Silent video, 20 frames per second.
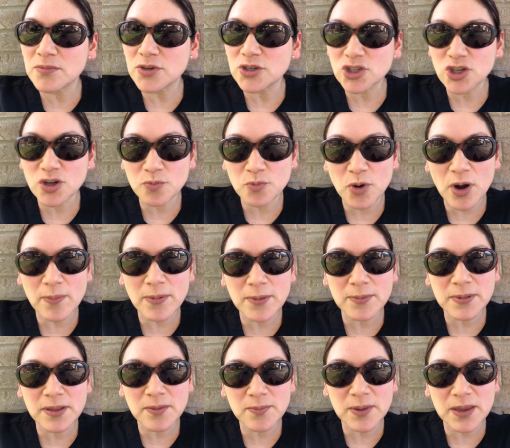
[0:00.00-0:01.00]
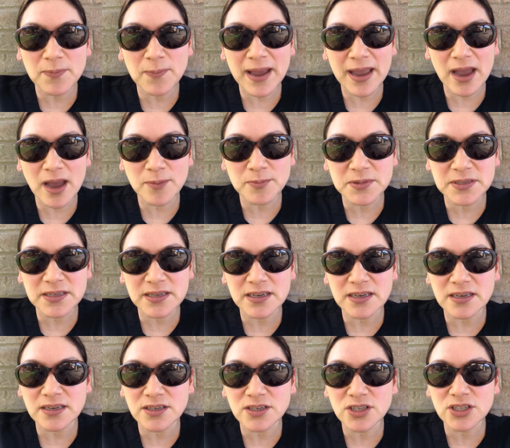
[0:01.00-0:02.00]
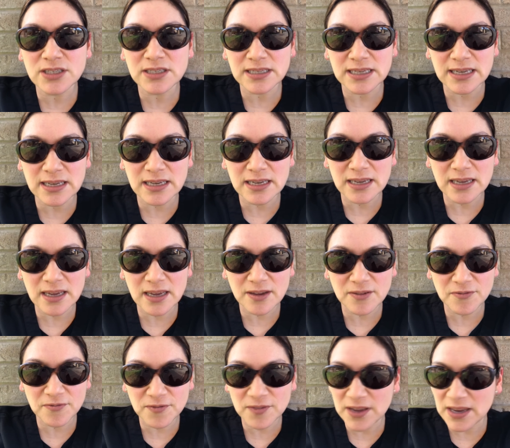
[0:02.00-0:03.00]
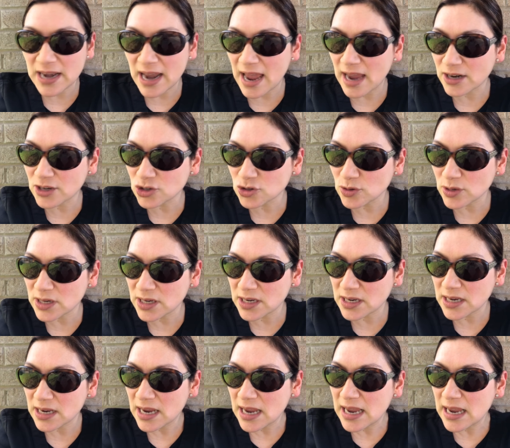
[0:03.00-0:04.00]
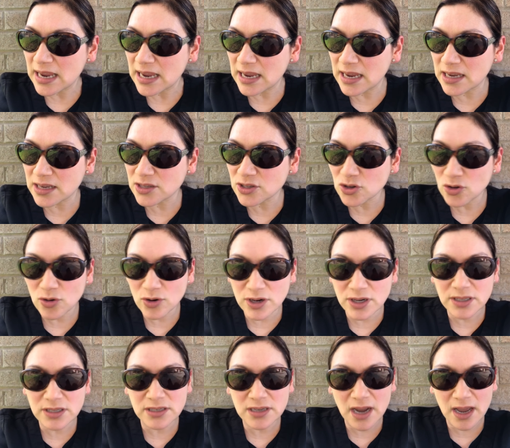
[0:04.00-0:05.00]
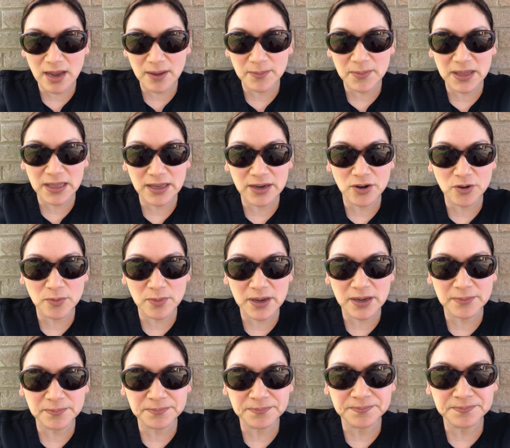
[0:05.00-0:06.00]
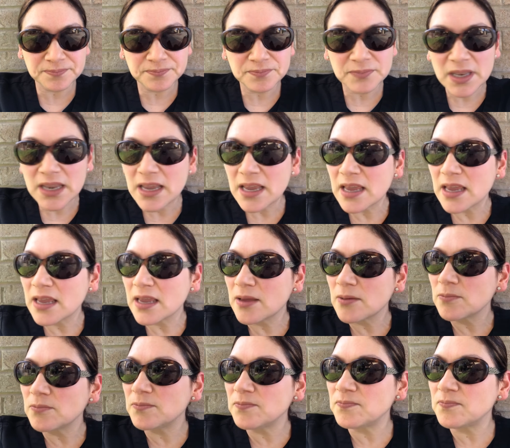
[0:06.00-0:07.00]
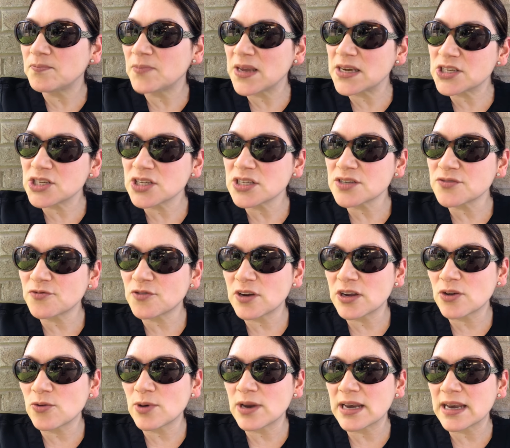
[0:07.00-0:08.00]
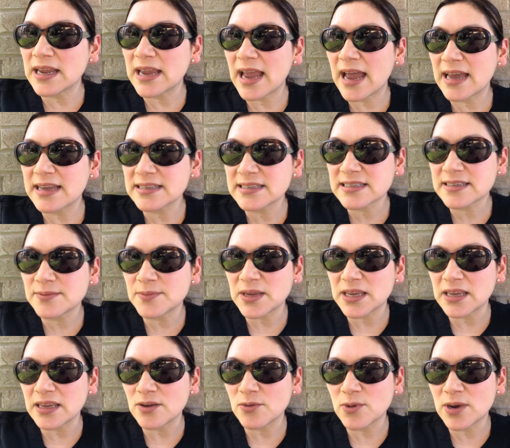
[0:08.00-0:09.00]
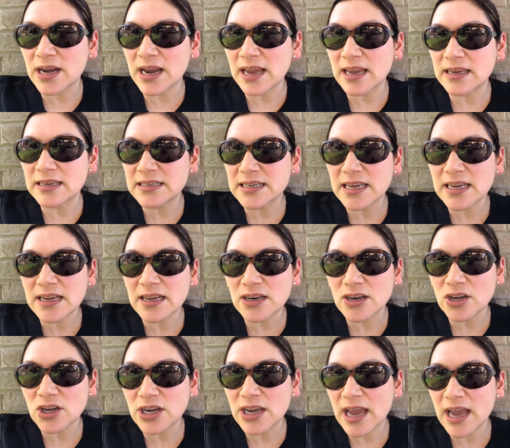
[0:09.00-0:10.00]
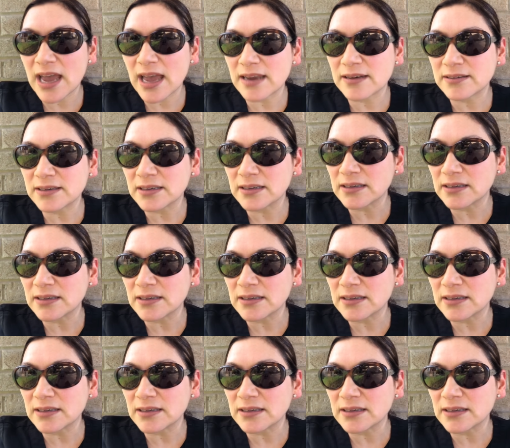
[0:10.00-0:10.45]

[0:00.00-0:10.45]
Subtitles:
should probably be biopsied to see if it actually is or is not melanoma. Patients frequently ask me when I take a look at